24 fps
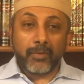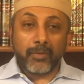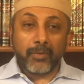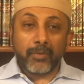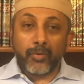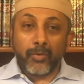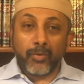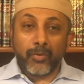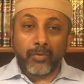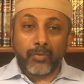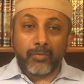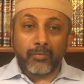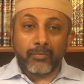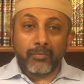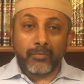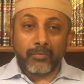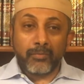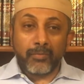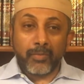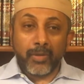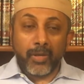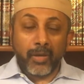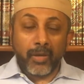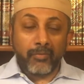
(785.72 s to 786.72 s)

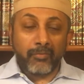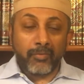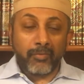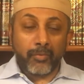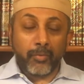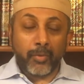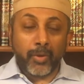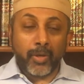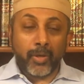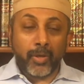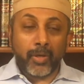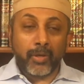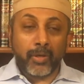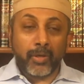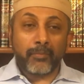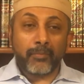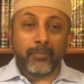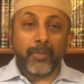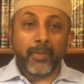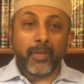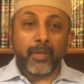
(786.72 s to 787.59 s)
norm everywhere